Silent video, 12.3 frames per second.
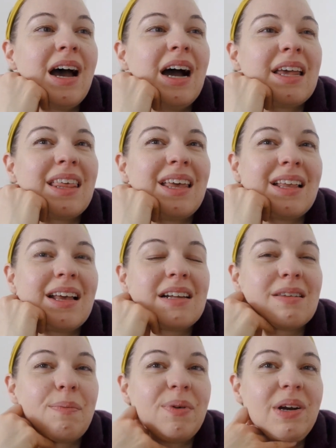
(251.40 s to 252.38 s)
I think
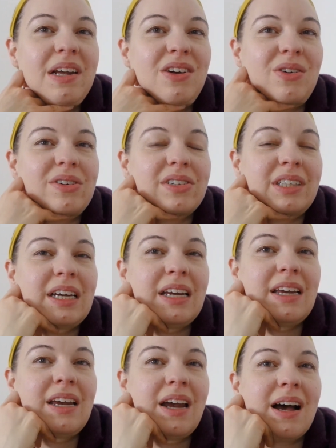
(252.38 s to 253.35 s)
that's pretty
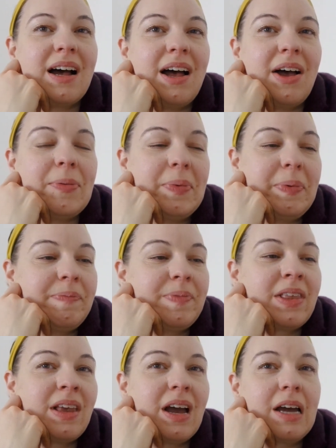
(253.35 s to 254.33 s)
early. I'm
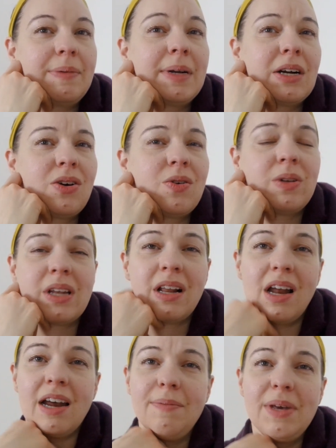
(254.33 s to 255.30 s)
in a cold
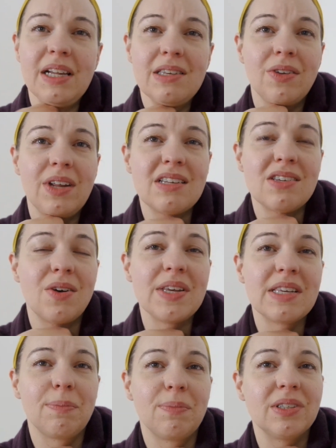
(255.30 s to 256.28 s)
climate, so that's
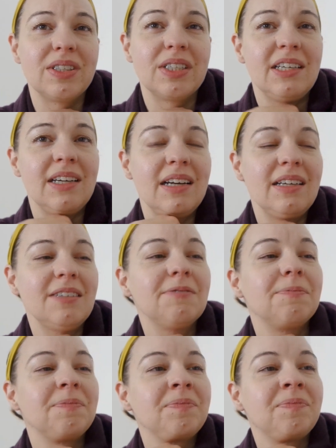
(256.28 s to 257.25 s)
always appreciated.
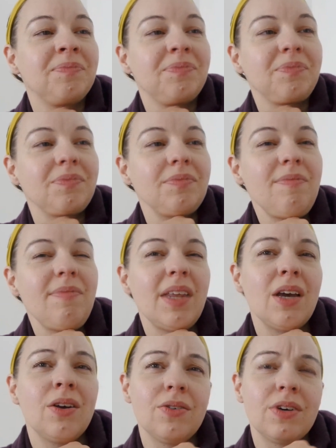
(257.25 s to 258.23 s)

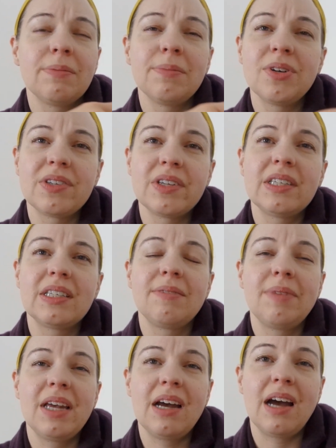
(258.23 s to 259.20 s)
Cucumbers is
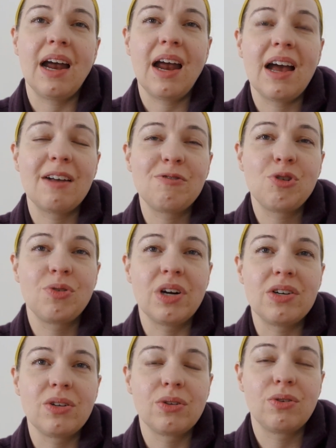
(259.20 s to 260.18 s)
something I have
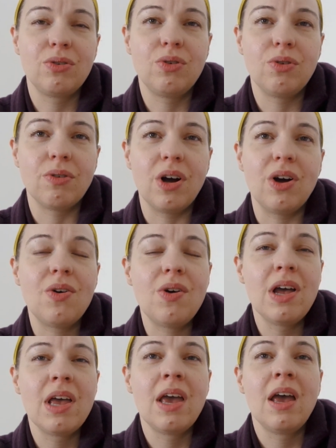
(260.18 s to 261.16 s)
struggled to grow.